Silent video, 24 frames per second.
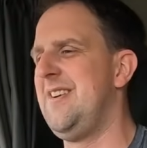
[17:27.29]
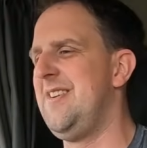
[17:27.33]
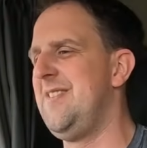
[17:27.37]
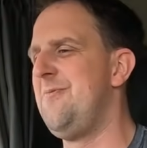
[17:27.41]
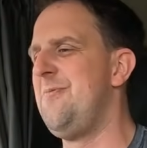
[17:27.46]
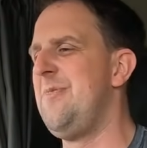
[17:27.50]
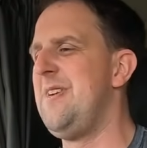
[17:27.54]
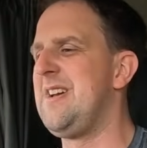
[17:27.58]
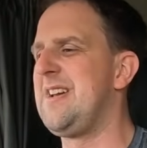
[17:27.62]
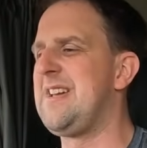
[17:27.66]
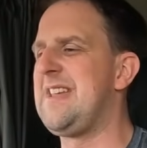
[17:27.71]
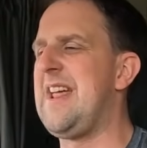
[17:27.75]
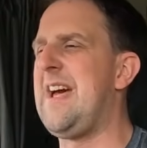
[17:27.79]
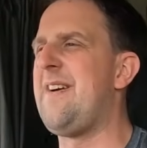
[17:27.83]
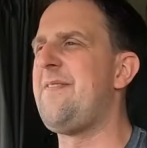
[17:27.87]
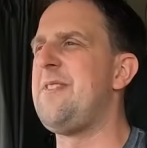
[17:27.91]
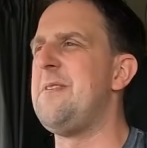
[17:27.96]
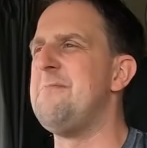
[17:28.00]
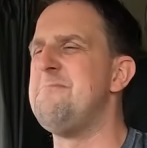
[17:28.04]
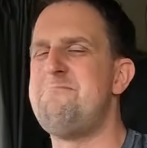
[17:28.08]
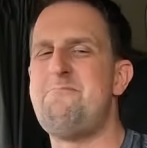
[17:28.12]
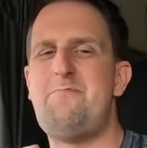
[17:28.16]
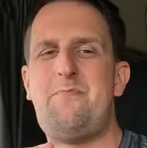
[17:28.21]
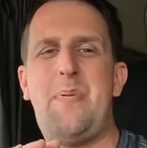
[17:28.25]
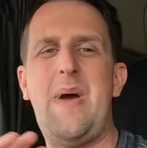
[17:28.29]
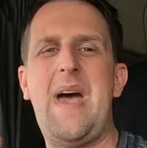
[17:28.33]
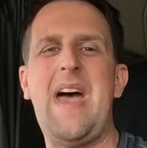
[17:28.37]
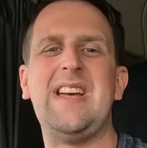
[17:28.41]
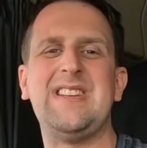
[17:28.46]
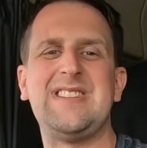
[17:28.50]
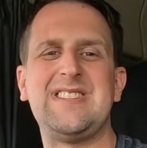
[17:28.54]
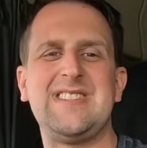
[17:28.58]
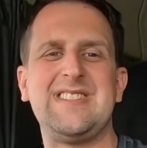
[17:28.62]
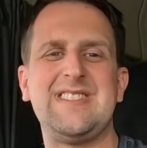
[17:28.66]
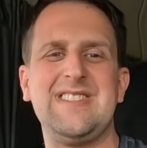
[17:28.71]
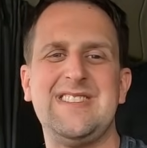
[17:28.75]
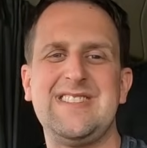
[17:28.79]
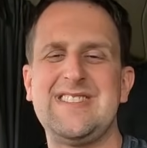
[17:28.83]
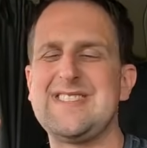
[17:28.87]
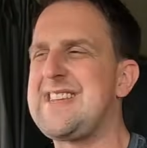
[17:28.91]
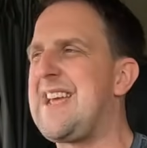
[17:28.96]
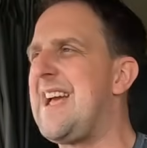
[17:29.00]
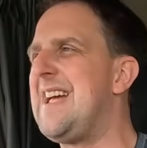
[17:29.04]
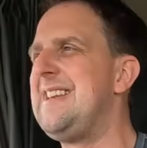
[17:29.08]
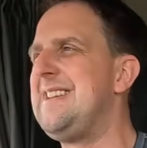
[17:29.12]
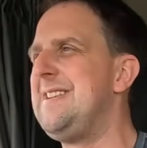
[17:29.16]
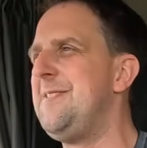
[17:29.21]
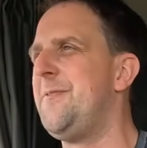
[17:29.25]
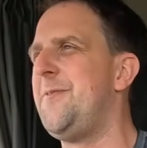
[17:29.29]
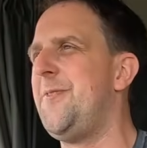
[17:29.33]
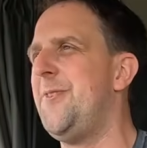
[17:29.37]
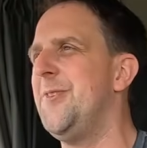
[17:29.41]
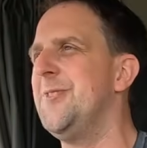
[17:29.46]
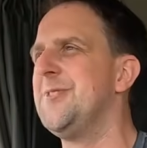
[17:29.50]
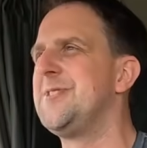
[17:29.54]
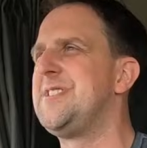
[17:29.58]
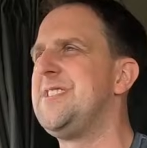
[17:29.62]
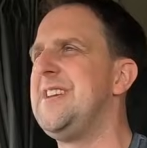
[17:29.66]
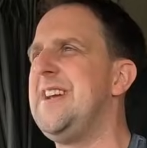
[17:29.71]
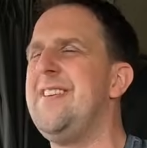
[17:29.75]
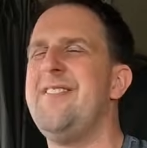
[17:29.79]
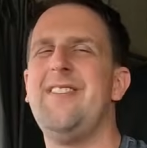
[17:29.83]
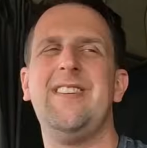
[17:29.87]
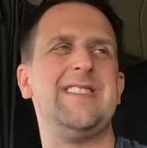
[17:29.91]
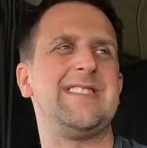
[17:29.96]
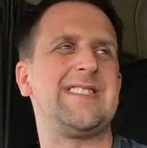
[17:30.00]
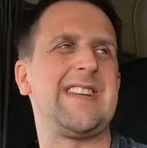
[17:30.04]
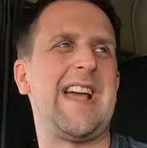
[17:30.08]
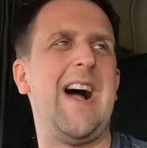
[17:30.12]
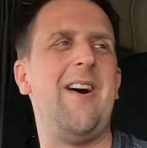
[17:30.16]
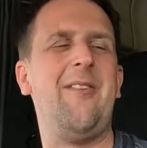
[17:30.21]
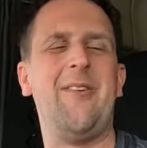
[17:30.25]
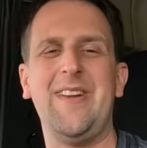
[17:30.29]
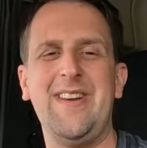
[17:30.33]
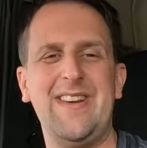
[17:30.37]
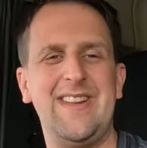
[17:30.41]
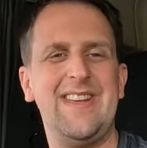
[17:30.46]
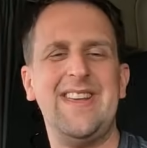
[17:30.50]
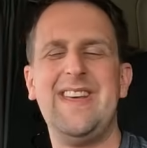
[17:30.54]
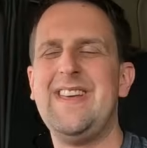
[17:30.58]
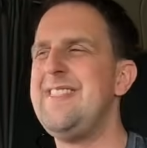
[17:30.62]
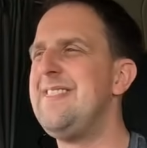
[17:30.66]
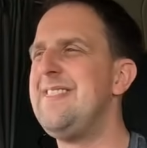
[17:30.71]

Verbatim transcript: And we're going to have the best Scania 4 Series going.